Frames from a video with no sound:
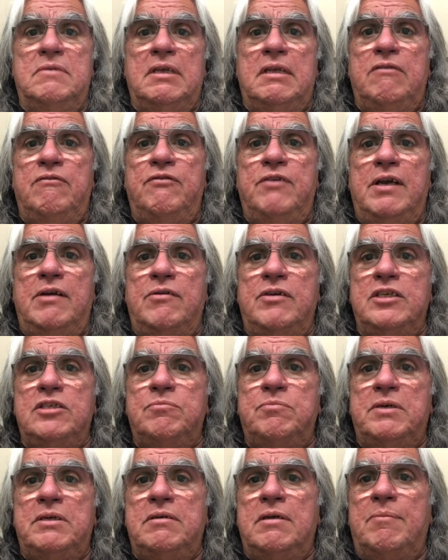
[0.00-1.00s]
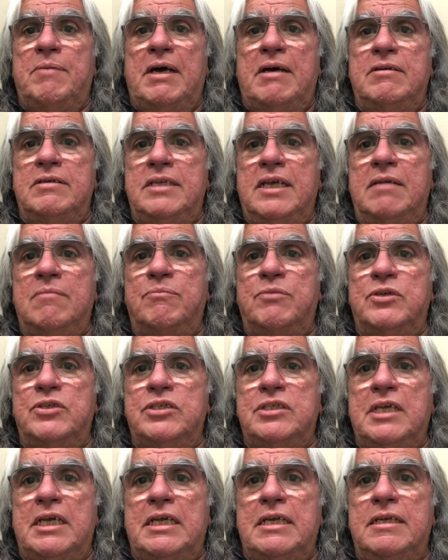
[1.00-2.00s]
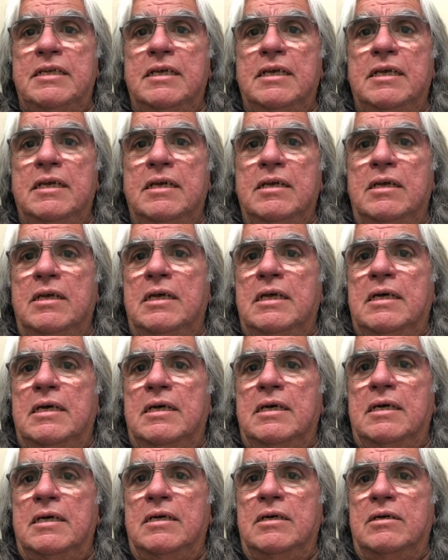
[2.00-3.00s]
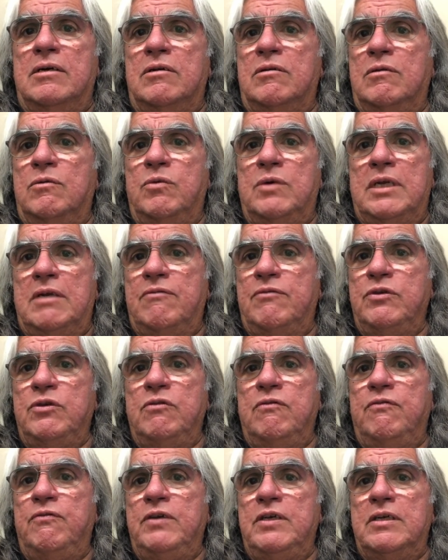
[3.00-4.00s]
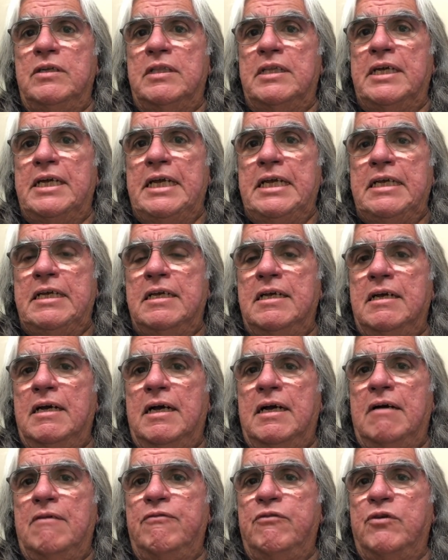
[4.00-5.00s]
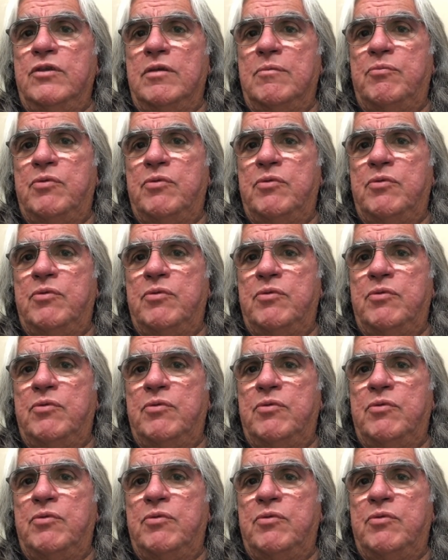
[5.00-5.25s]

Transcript: It varies, but about 10% or whatever you feel like for the